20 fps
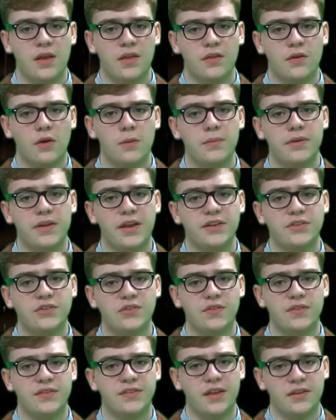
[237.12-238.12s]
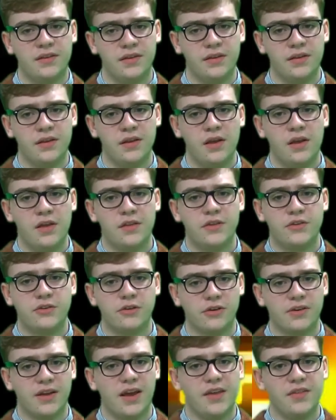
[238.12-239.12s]
The combination of the setting, the
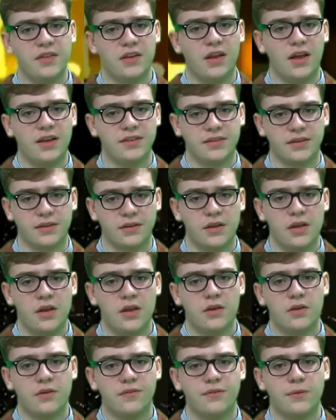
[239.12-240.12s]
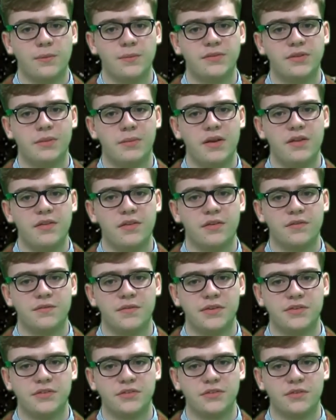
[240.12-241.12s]
shot, and the lighting conforms to many of the
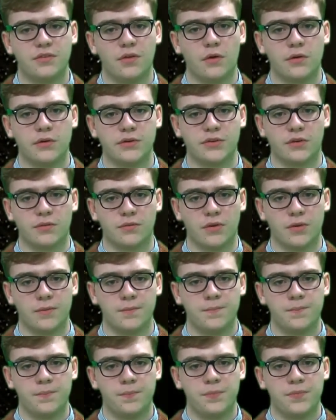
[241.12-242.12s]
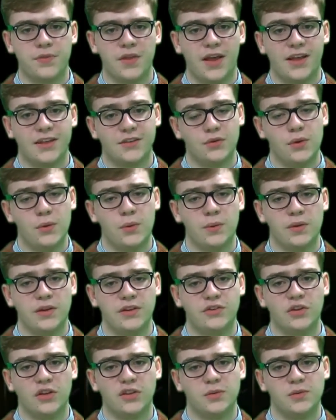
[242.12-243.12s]
conventions of the horror genre, as frequently
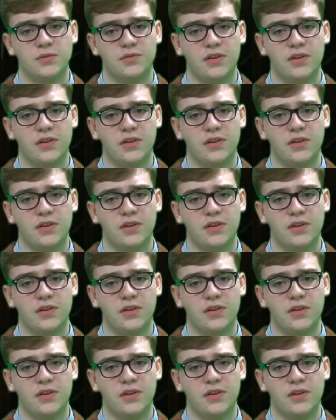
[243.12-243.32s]
shots with